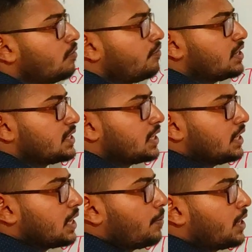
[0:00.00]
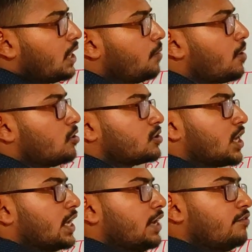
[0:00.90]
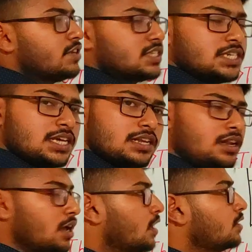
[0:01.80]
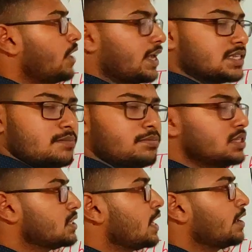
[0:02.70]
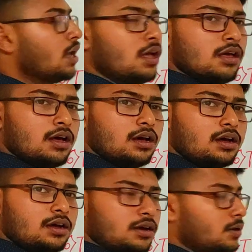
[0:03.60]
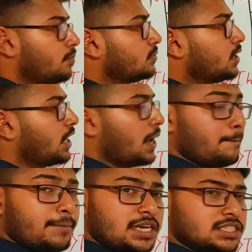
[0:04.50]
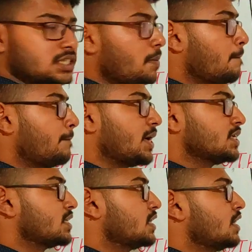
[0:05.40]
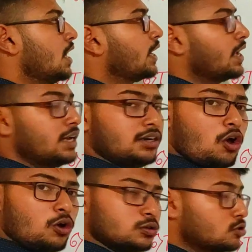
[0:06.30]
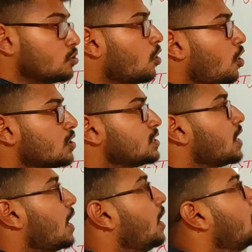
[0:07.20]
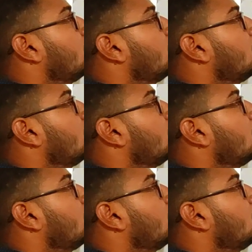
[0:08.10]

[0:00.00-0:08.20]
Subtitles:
Physical, chemical, and biological. In physical, the examples like the temperature, pressure can also cause